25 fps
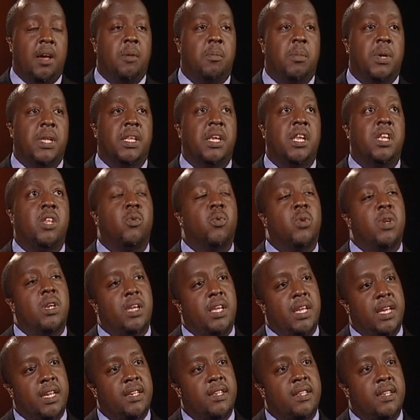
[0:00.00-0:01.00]
but then you will
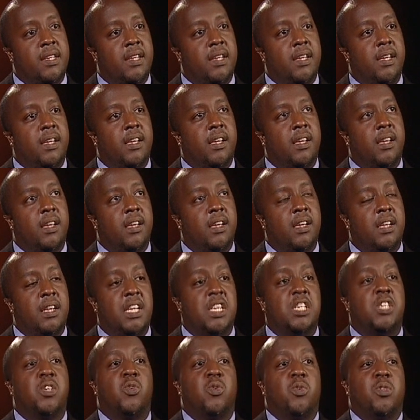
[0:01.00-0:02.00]
get a
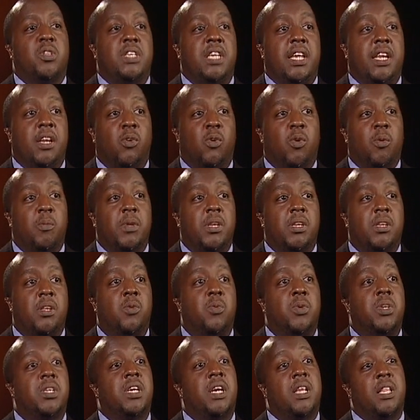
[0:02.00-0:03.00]
national steering committee,
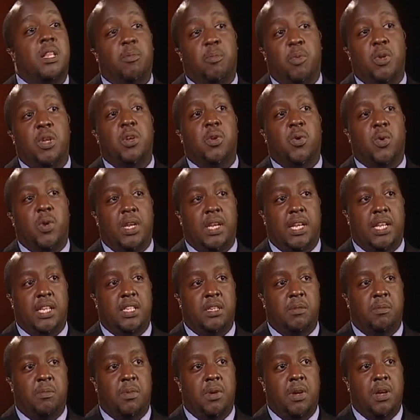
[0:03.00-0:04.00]
which has a political
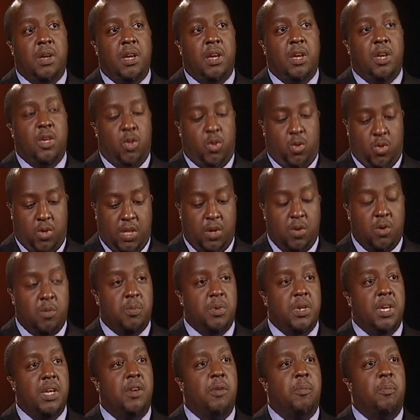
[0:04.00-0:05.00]
leadership. So there will
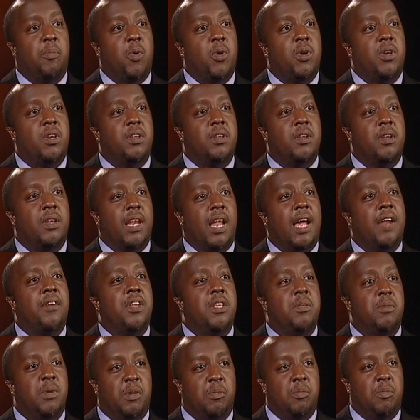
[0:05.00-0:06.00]
be a report and
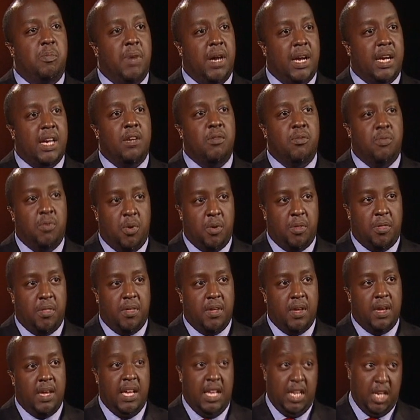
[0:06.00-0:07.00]
arrangement back and forth
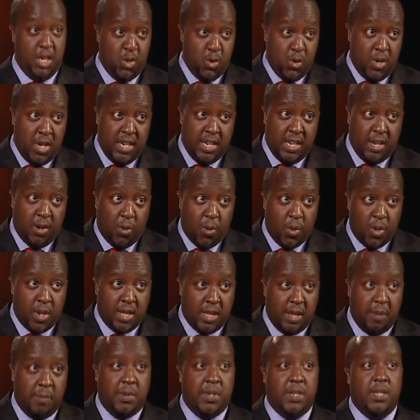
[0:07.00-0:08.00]
during the
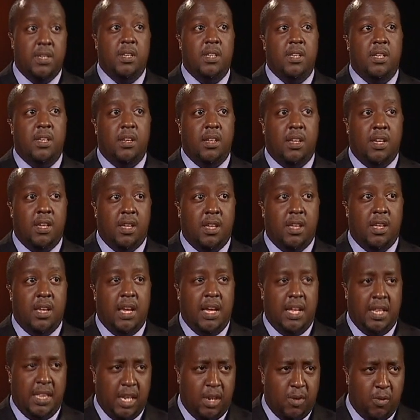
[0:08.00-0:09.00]
concept,
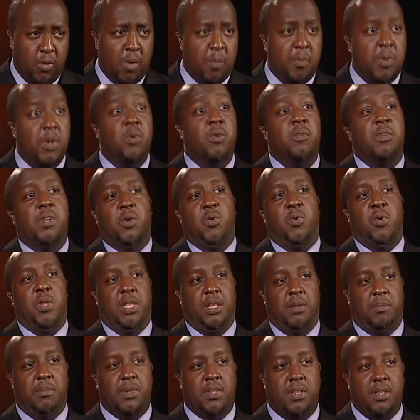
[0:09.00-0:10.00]
the development of the
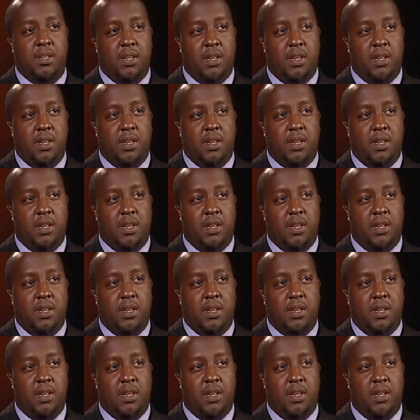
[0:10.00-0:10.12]
concept.